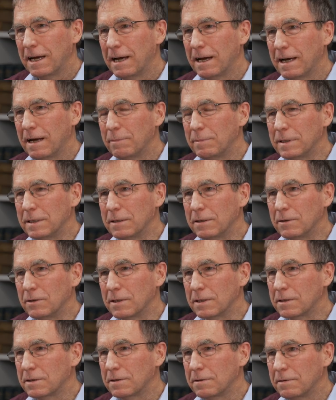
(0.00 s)
uh, up until
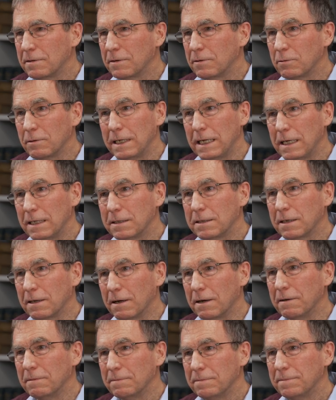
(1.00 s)
just three years
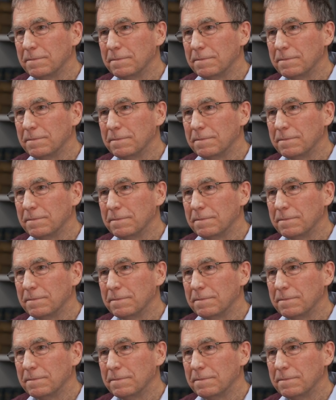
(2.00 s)
ago.